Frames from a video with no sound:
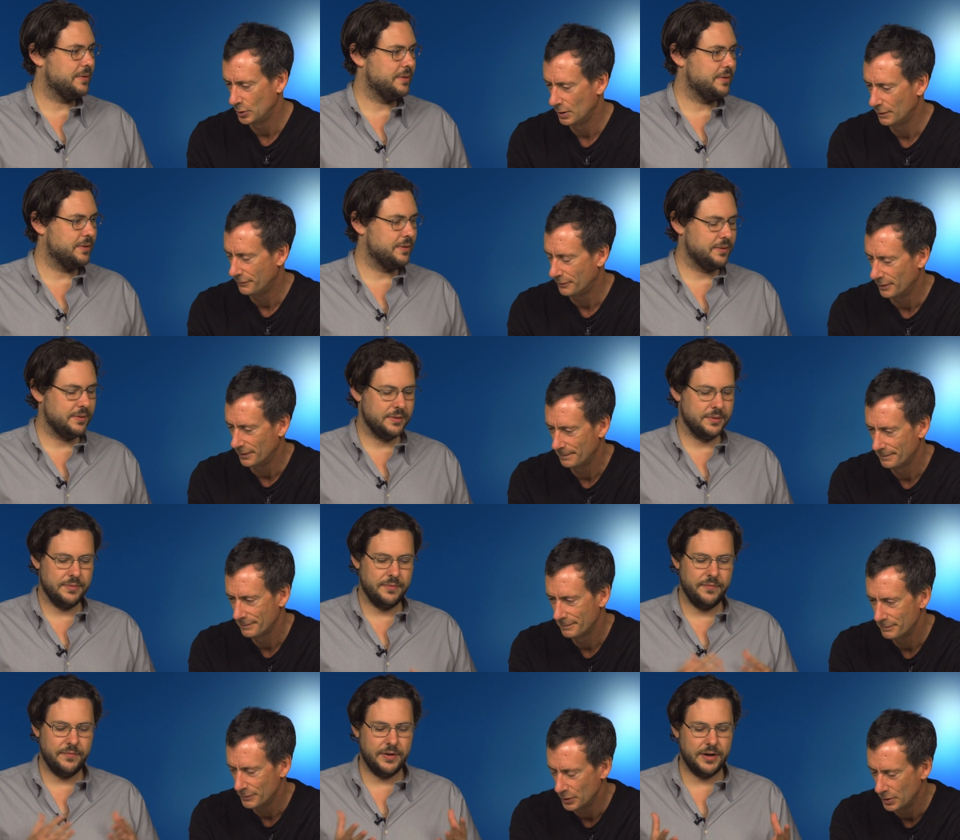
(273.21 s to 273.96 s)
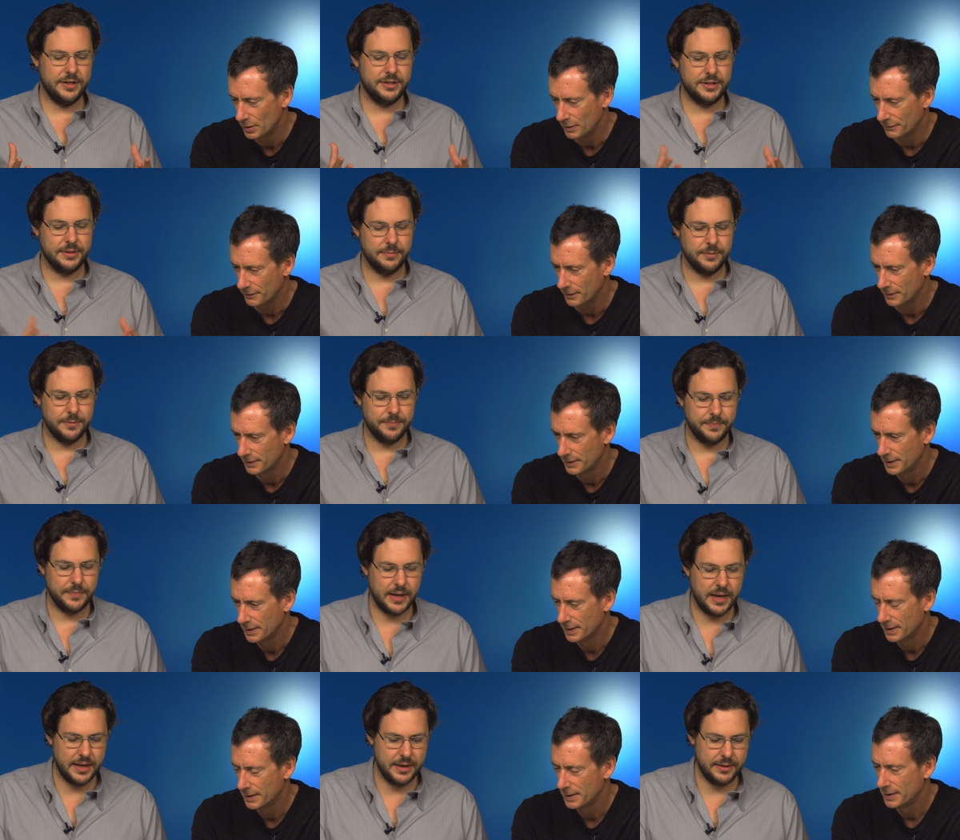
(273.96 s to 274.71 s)
Speaker 1: Beautiful. Very yeah. simple.
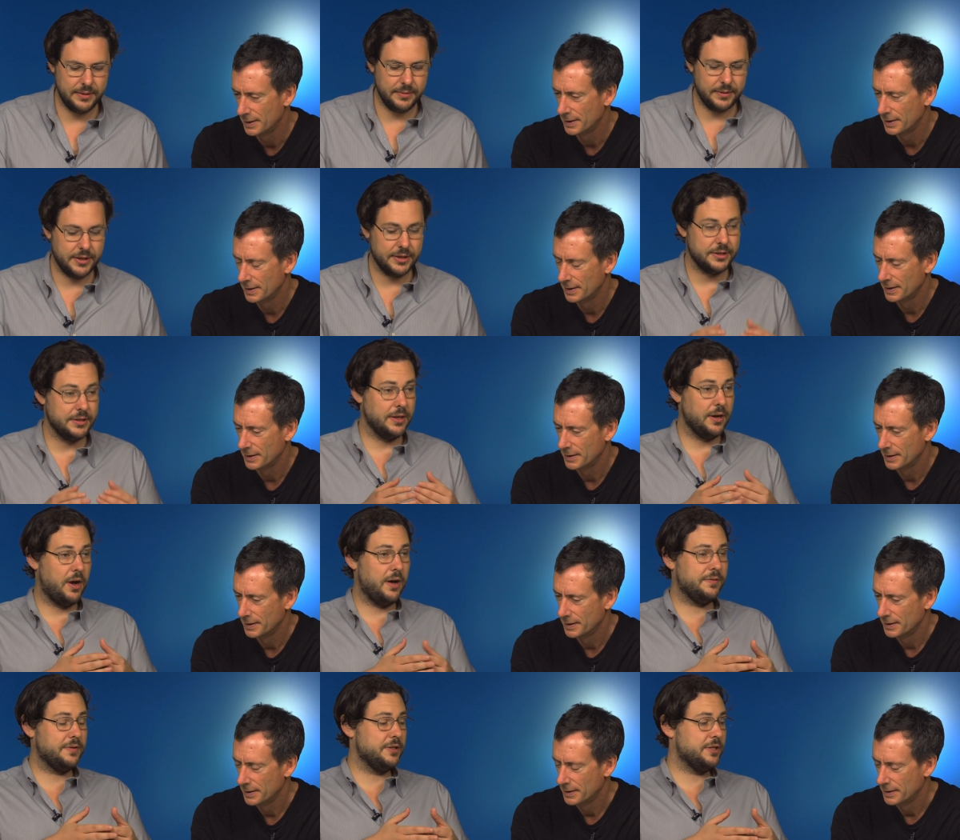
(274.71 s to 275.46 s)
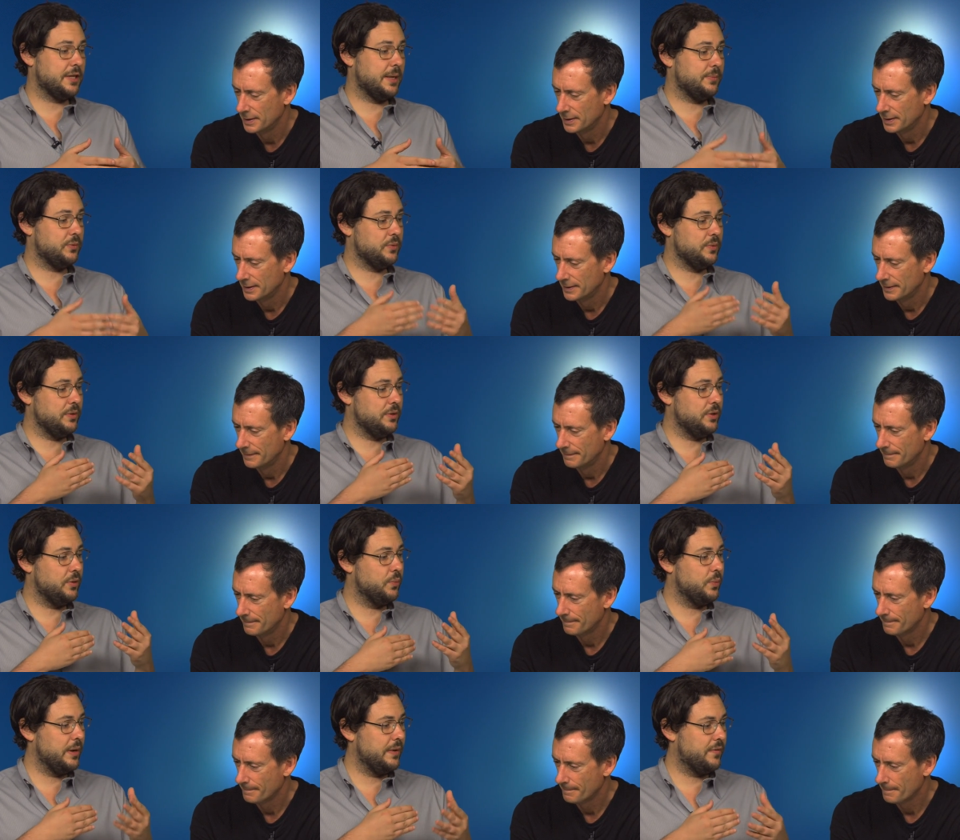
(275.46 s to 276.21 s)
And because oftentimes when you
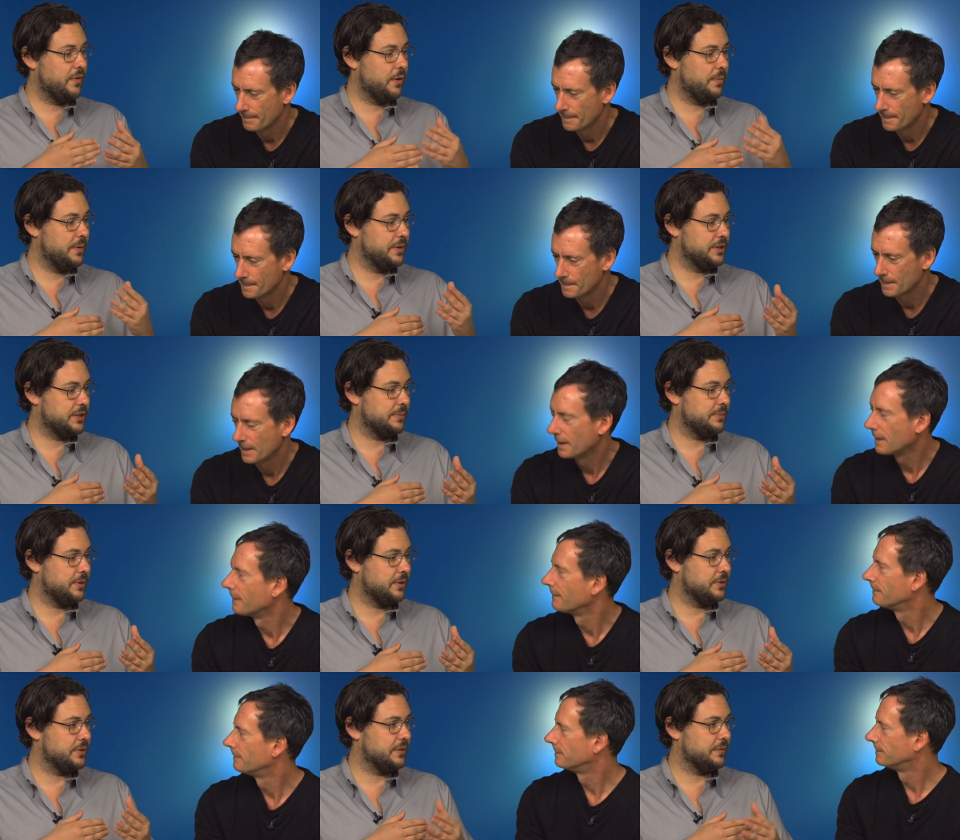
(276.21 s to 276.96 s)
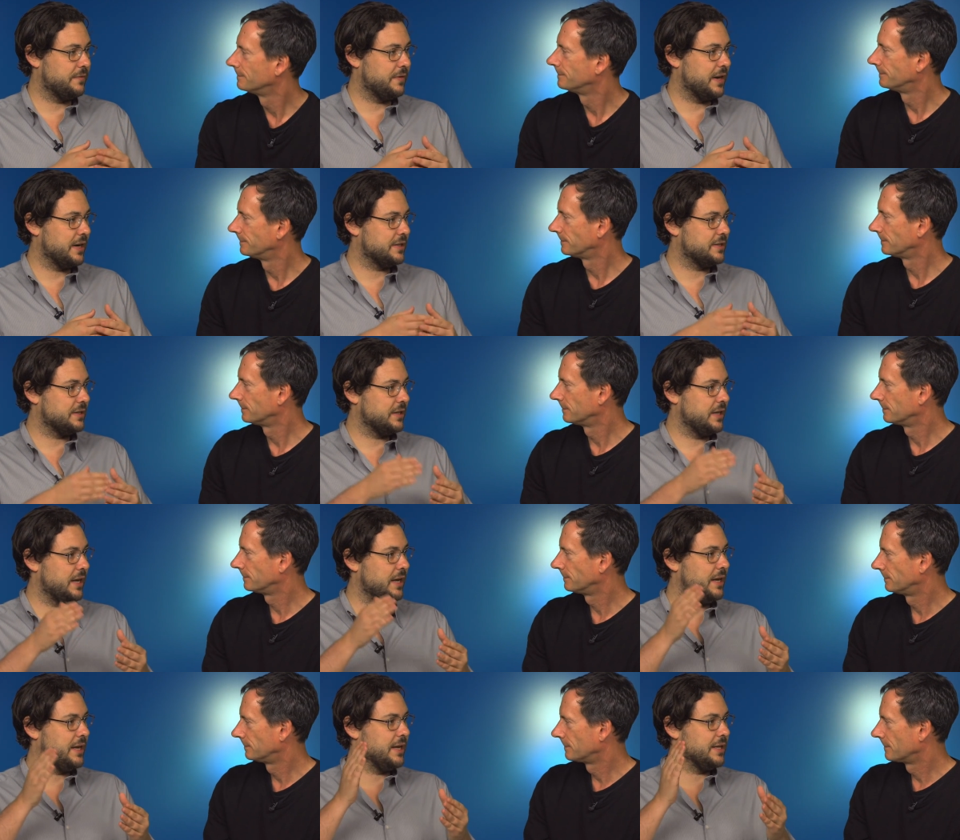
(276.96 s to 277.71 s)
do reverb and some of those effects,
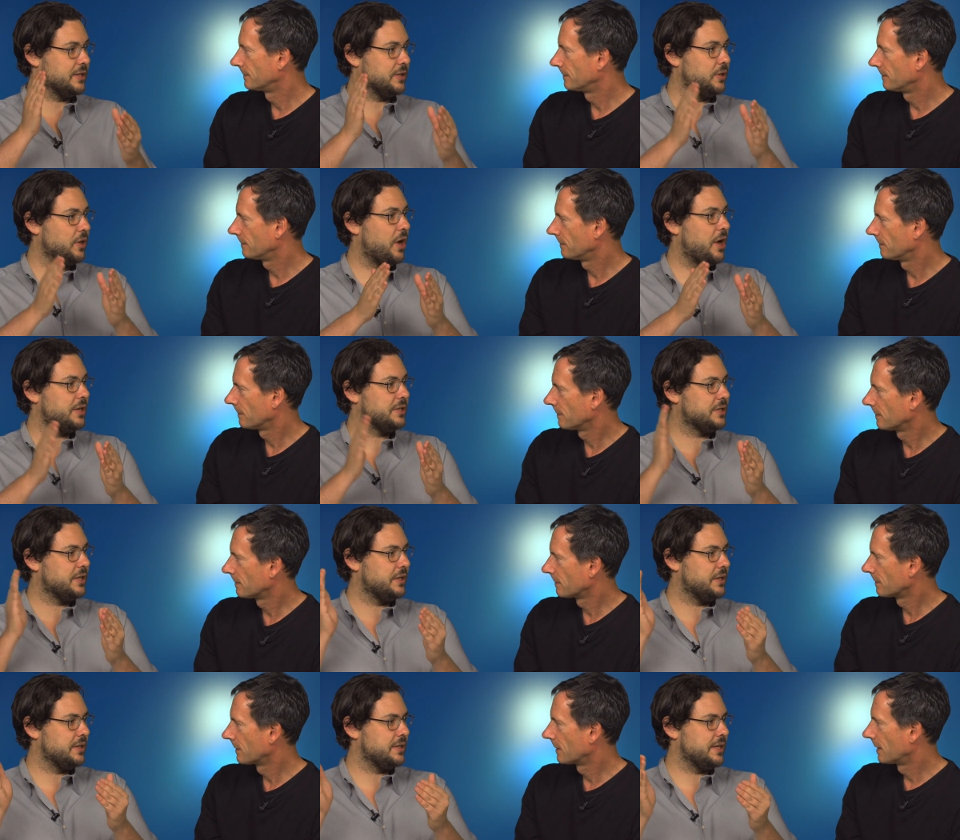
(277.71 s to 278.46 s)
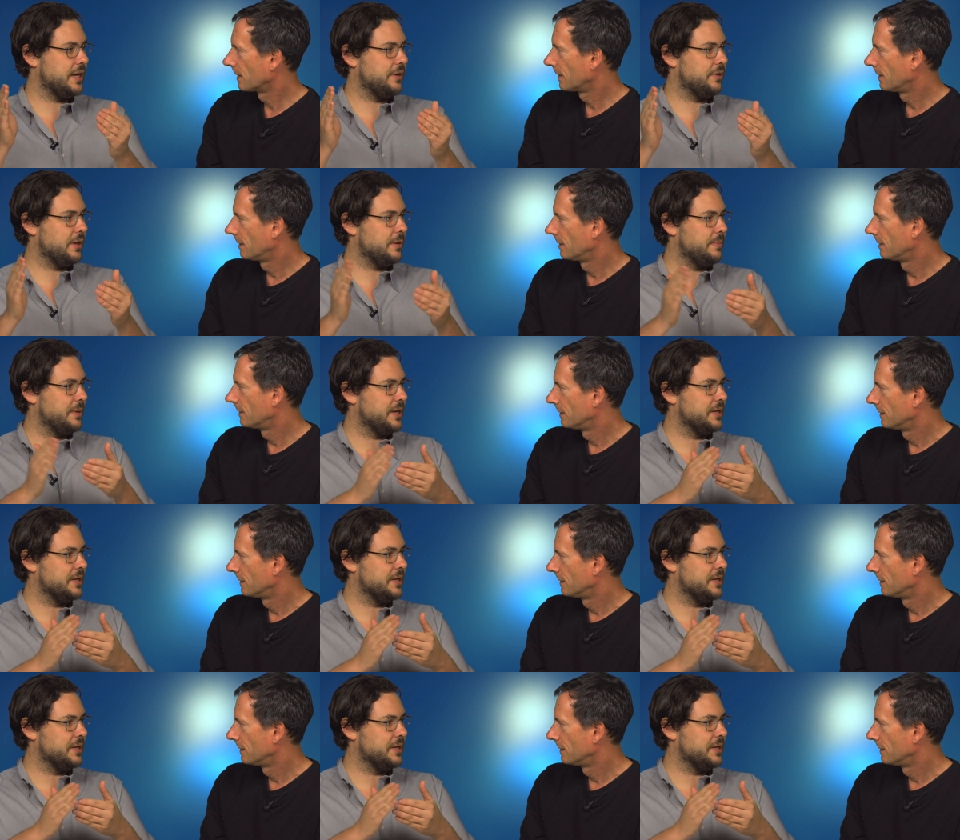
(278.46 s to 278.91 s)
it gets lost at the tail end